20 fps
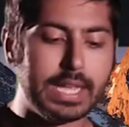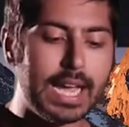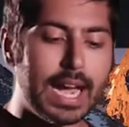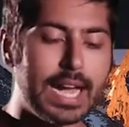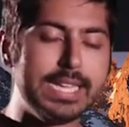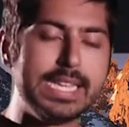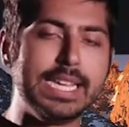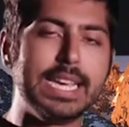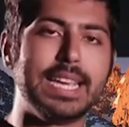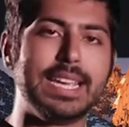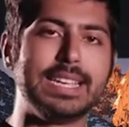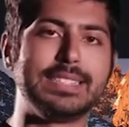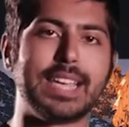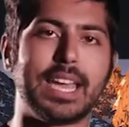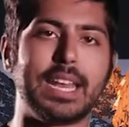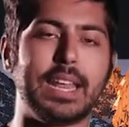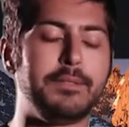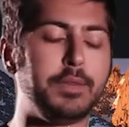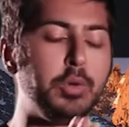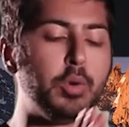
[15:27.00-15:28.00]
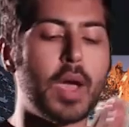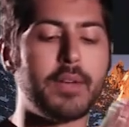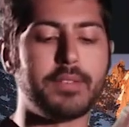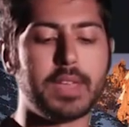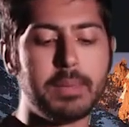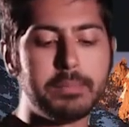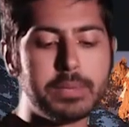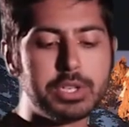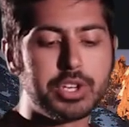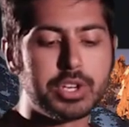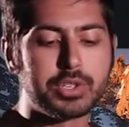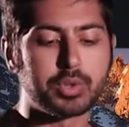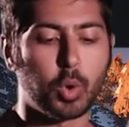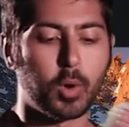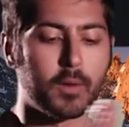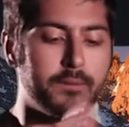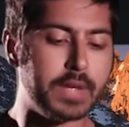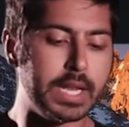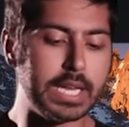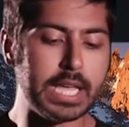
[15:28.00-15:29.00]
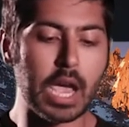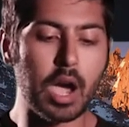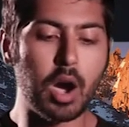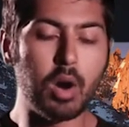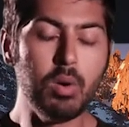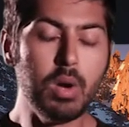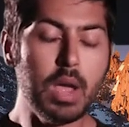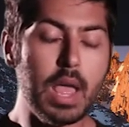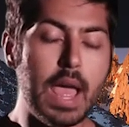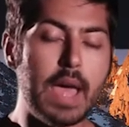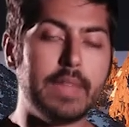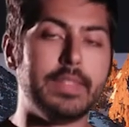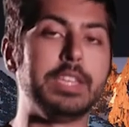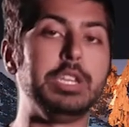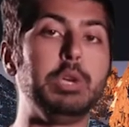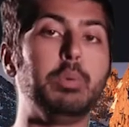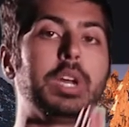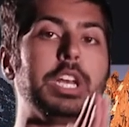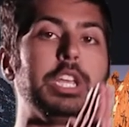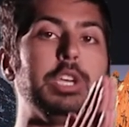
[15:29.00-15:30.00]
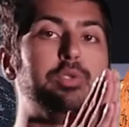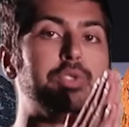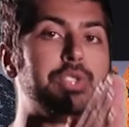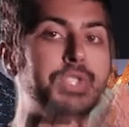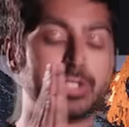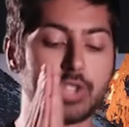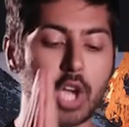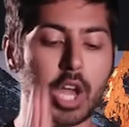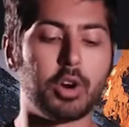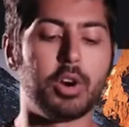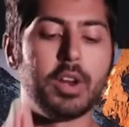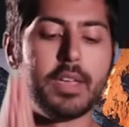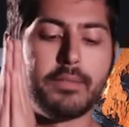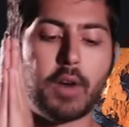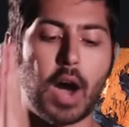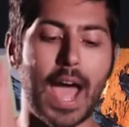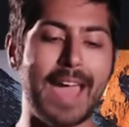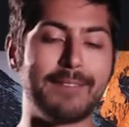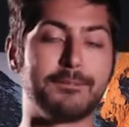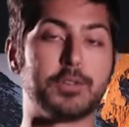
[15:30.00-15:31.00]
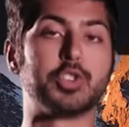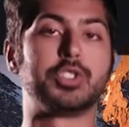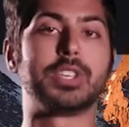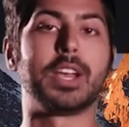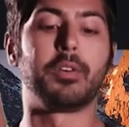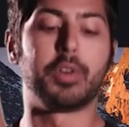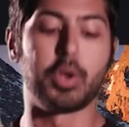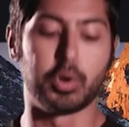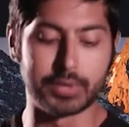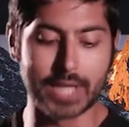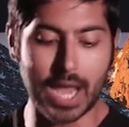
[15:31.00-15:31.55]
the idea is that if you have images or video, then you want to use generative adversarial